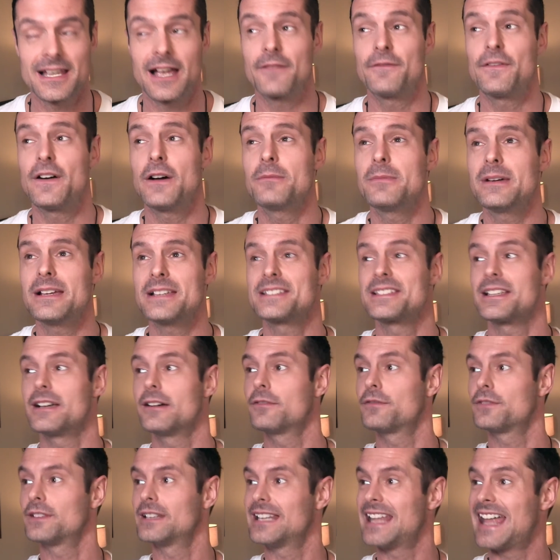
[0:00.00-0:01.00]
I found
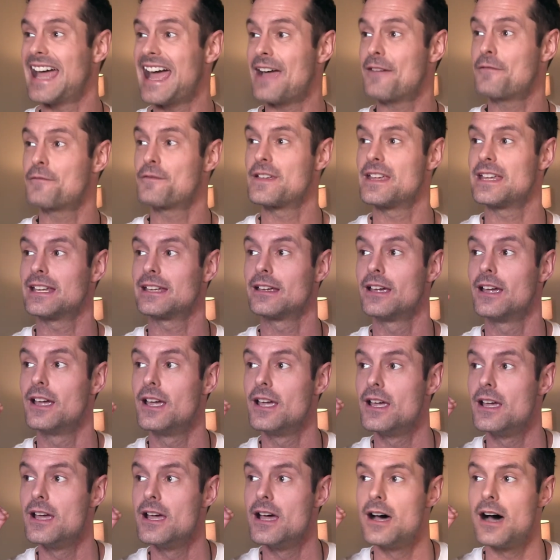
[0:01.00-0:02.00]
myself laughing
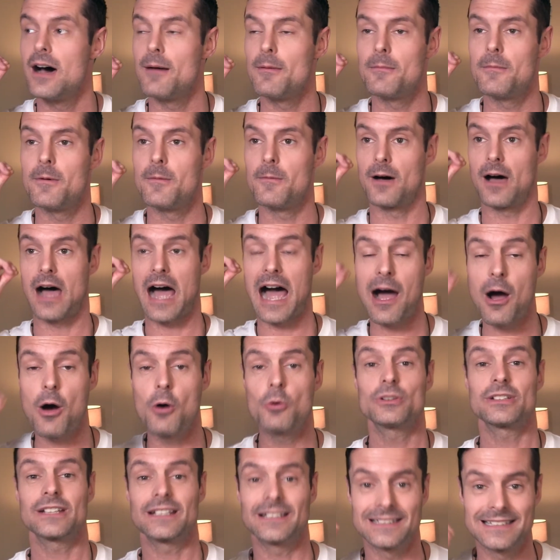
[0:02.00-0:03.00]

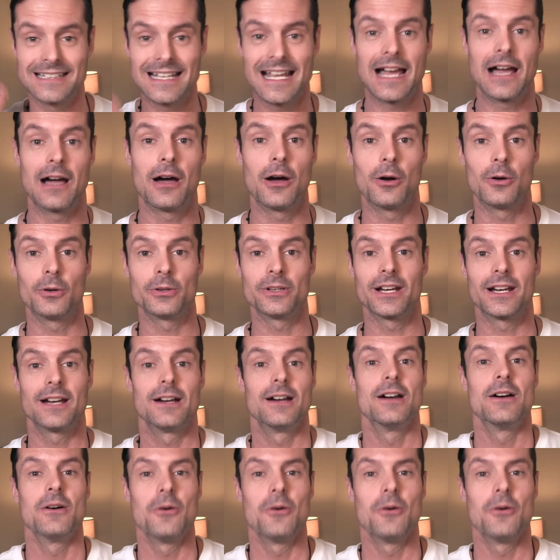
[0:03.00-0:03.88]
out loud